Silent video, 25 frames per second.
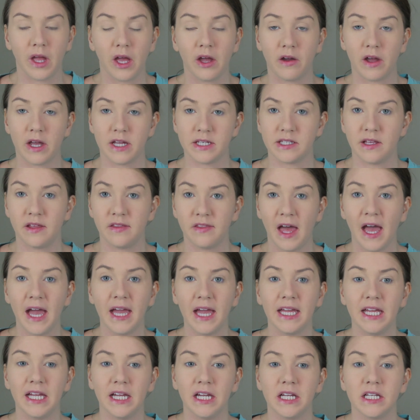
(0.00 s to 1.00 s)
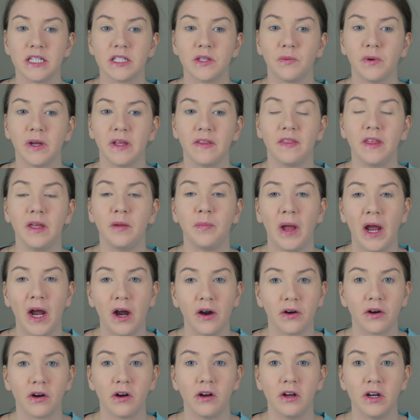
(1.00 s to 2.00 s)
Okay, so that is with the
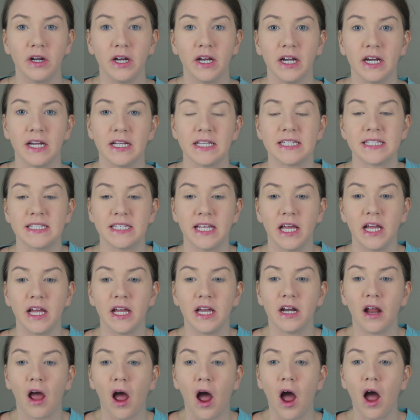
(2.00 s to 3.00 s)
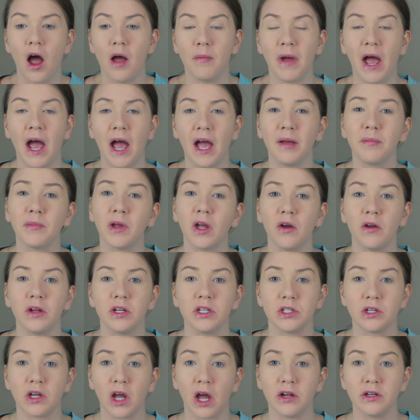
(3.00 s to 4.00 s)
powder on and it's set. I'm
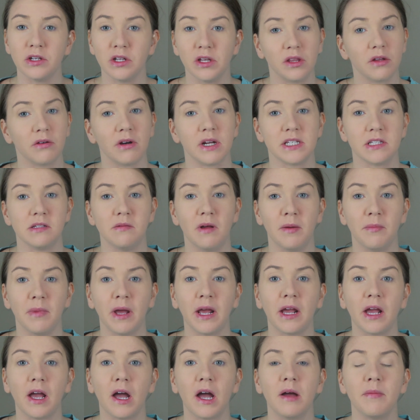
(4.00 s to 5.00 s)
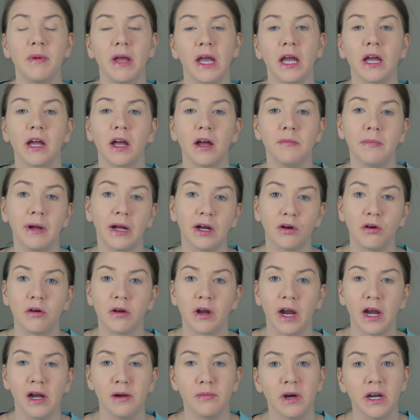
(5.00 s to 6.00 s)
going to go do the rest of my makeup and come back on
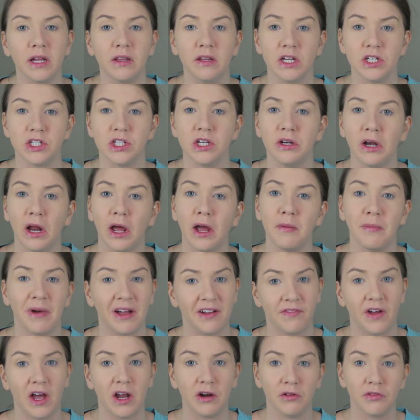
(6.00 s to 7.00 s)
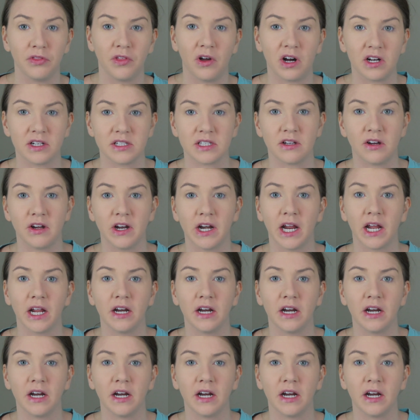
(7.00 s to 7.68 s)
camera and let you know my final thoughts on